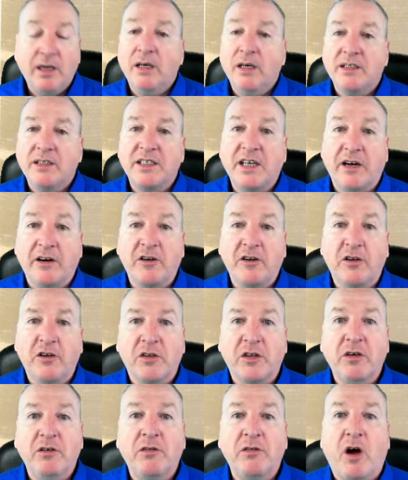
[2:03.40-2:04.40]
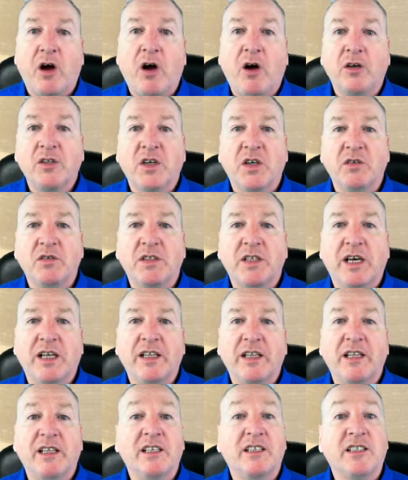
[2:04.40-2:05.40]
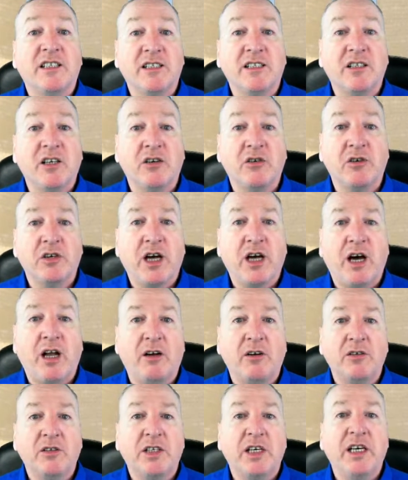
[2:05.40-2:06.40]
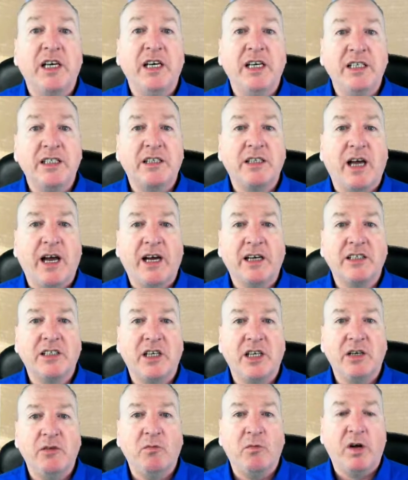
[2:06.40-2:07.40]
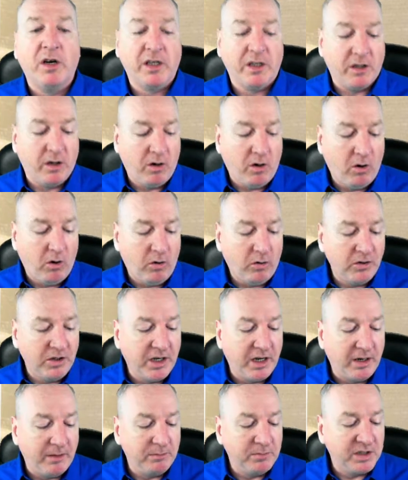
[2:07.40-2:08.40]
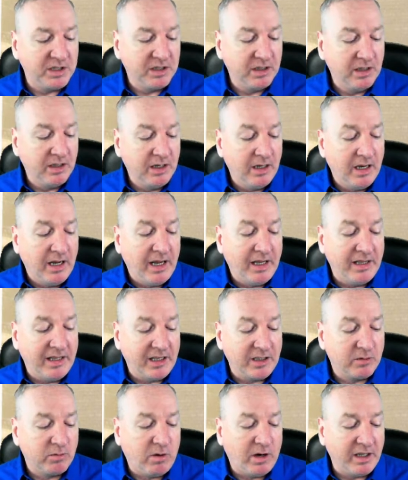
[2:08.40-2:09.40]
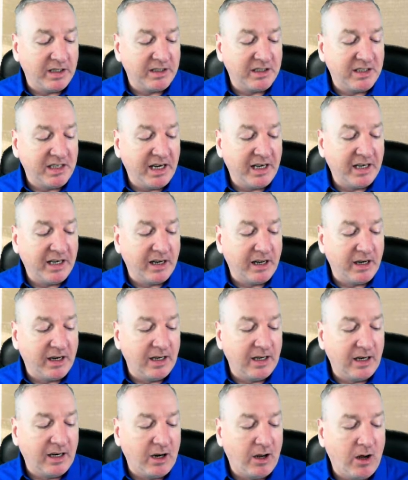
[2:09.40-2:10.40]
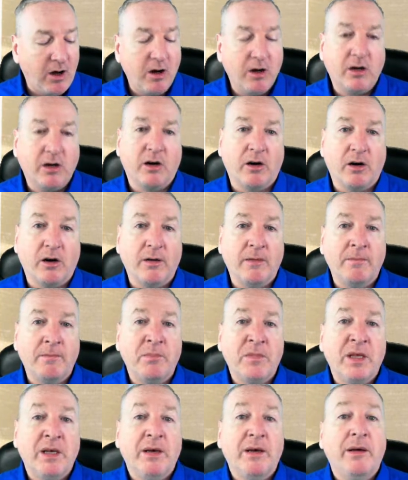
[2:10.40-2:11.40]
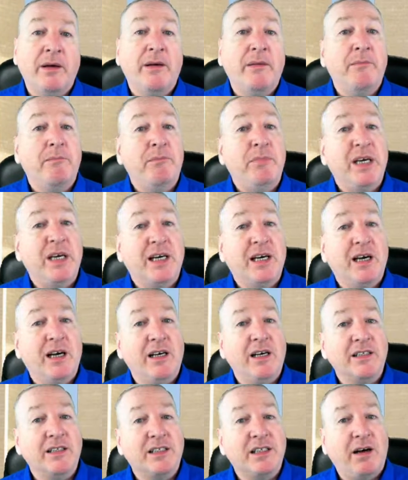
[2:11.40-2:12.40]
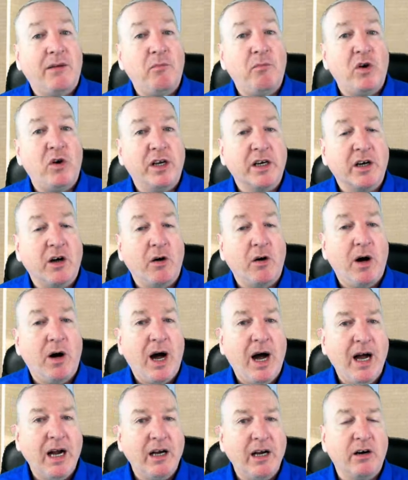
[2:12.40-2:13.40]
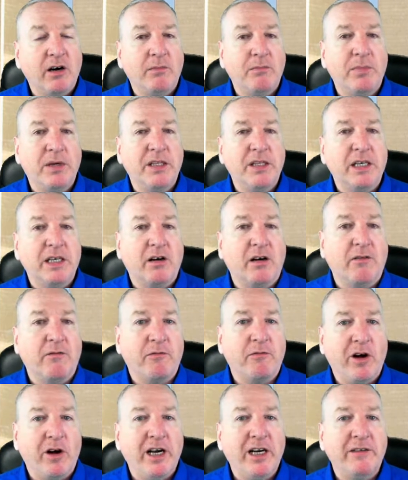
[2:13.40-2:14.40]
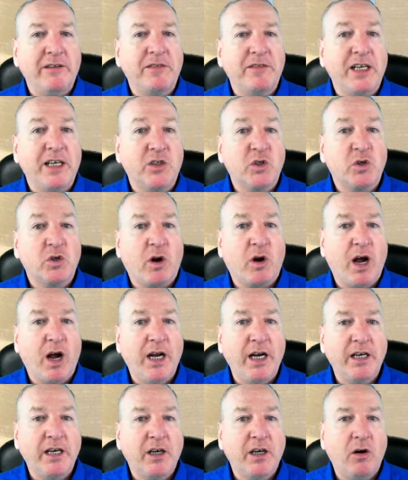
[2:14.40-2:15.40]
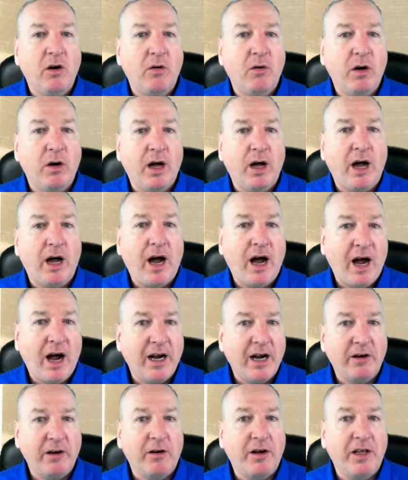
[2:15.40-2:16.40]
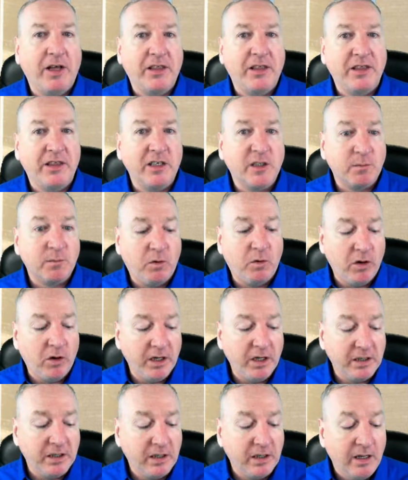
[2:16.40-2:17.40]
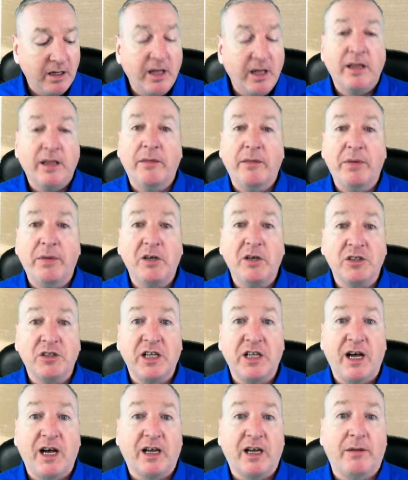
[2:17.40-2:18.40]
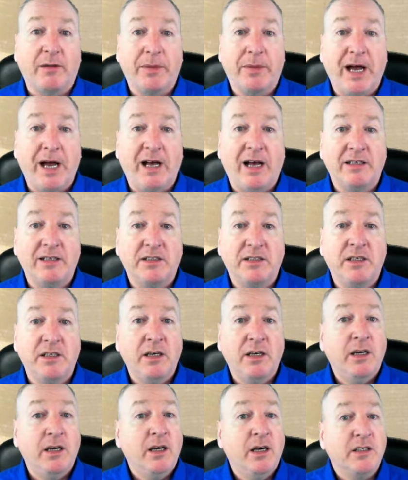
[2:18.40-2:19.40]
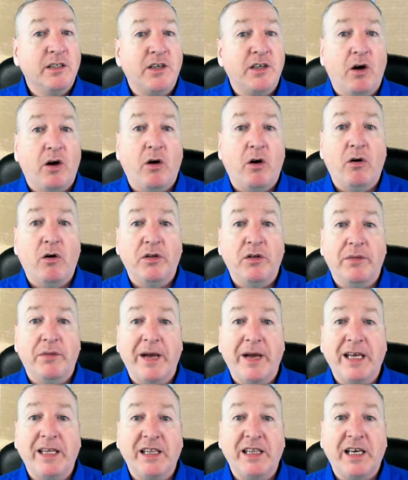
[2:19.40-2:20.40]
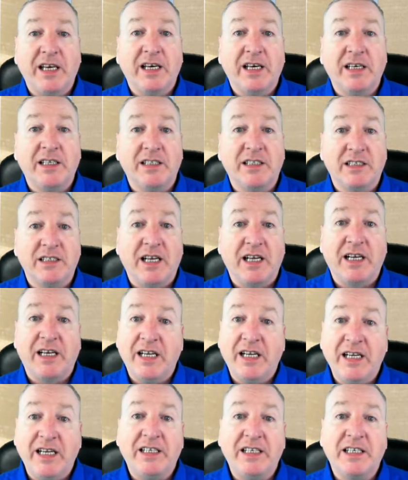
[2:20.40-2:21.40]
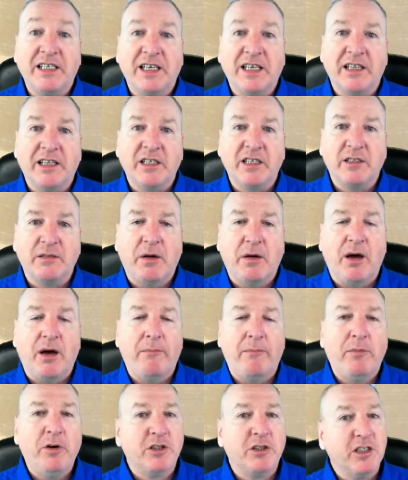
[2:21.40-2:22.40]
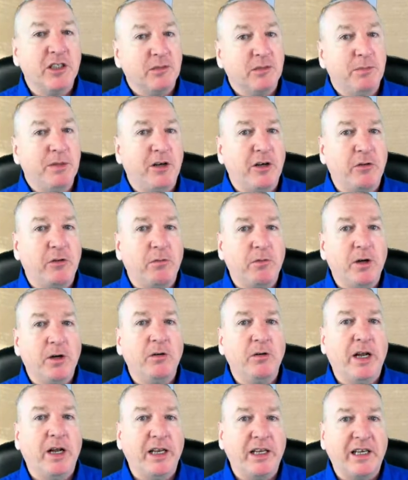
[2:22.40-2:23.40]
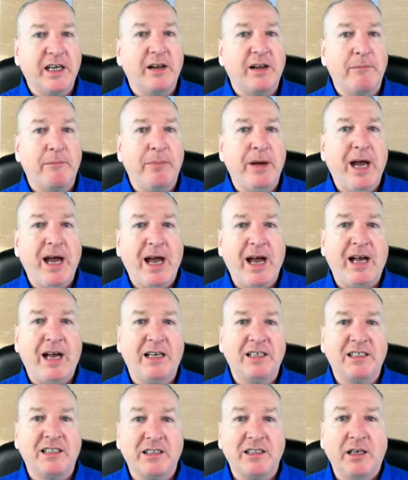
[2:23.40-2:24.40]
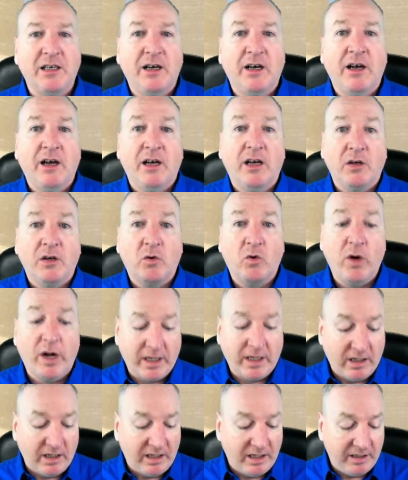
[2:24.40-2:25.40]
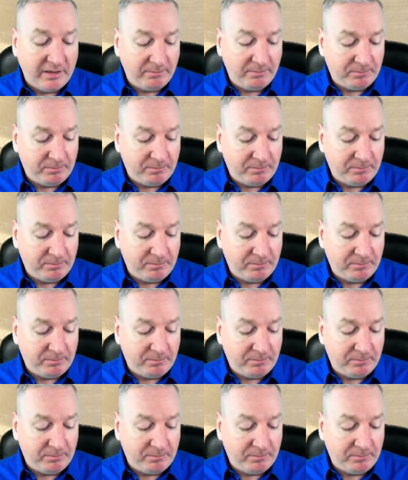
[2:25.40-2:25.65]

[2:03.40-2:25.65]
Senator Thune also said that the $600 is actually one of the holdups, and that's why it's taking a little longer, because some want to go higher, but they're afraid if they try and go higher at this point, the bill's not going to pass. So the main thing is they need to get this push this bill through and get it passed quickly.